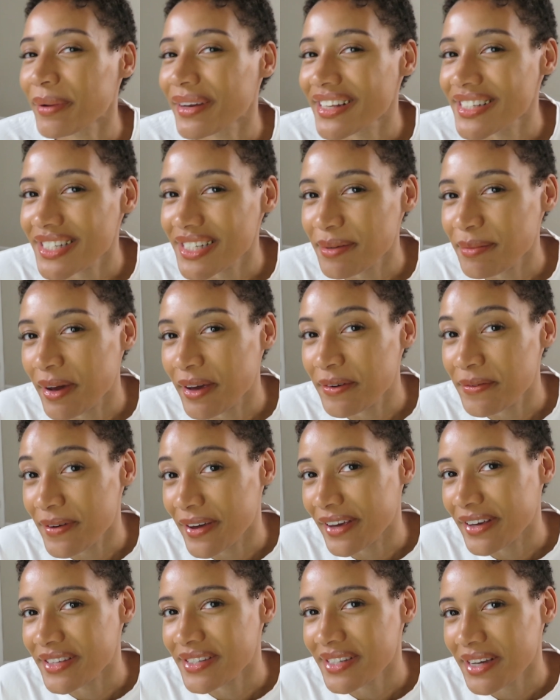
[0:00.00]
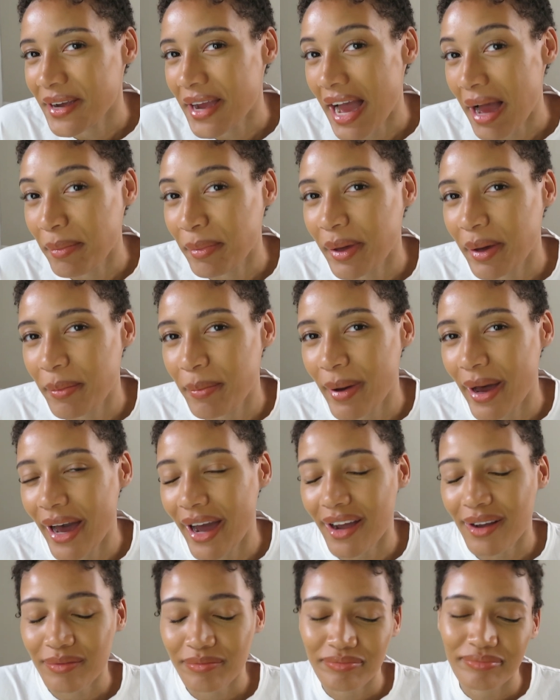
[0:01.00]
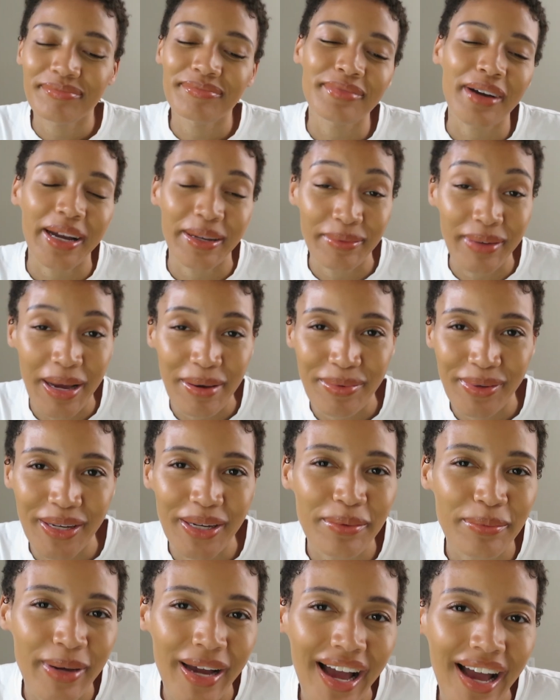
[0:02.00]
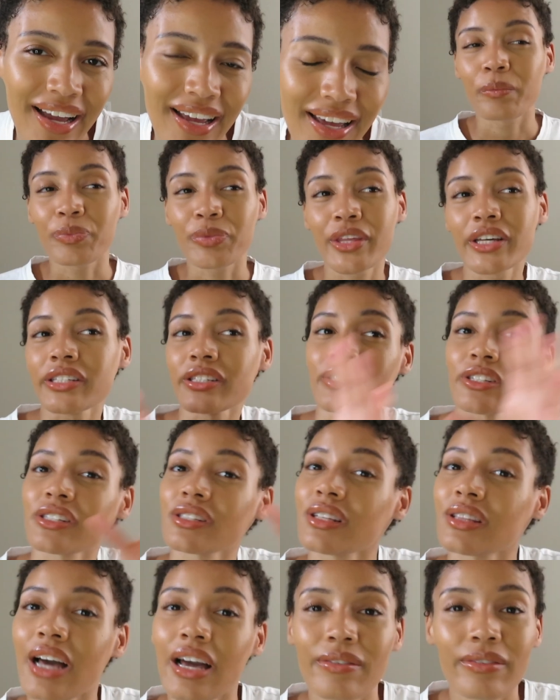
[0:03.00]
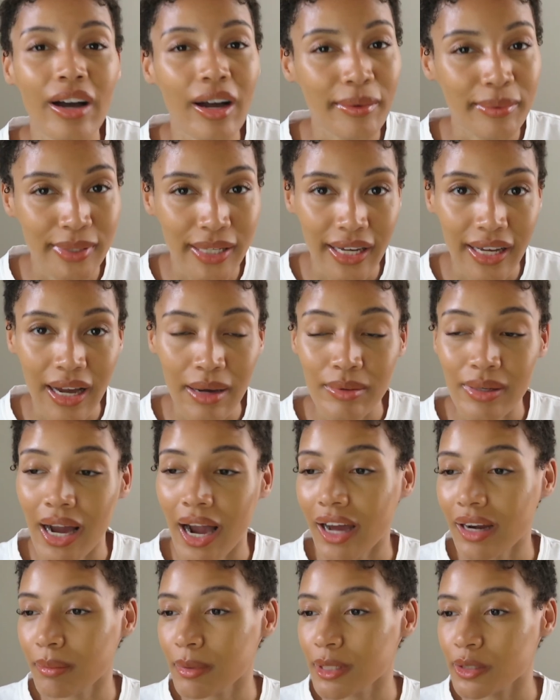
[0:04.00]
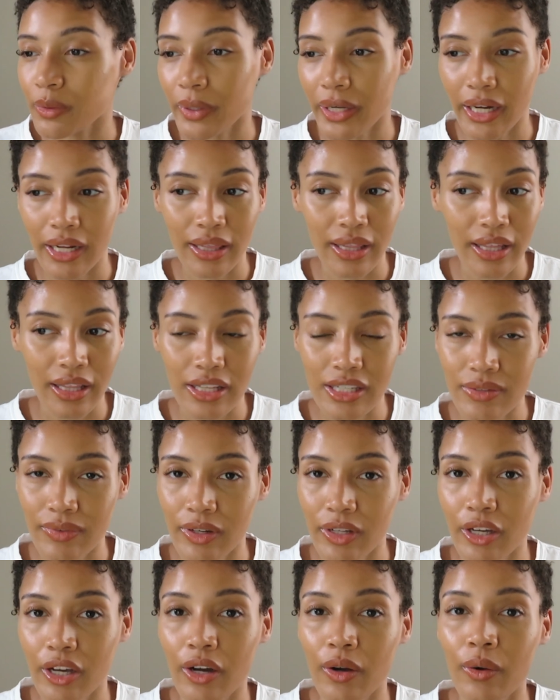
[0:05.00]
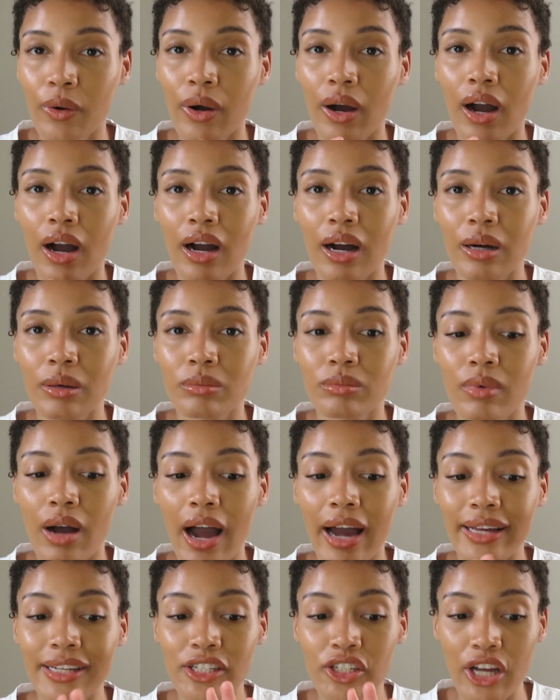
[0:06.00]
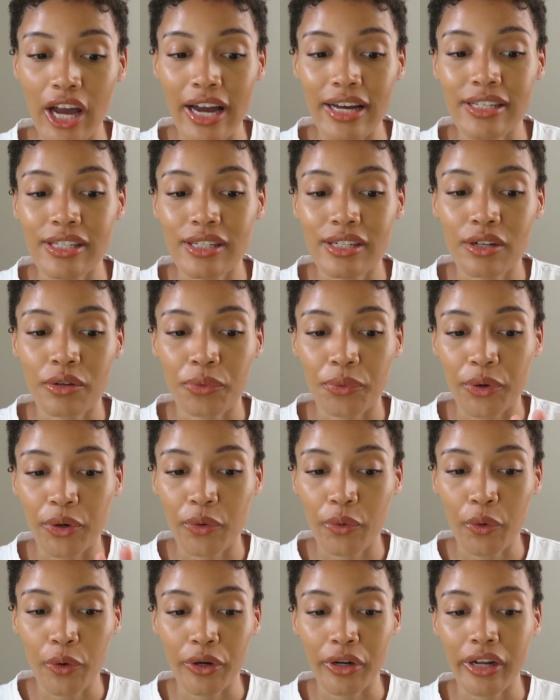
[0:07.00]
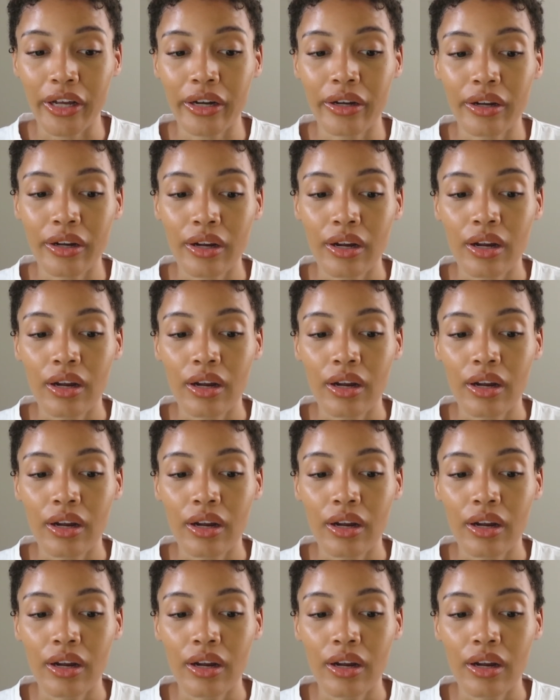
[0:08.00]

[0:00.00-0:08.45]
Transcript: to see my face? Are you happy I'm back? I'm happy I'm back. This is just a life update. I'm not going to be doing anything in this video. I just recorded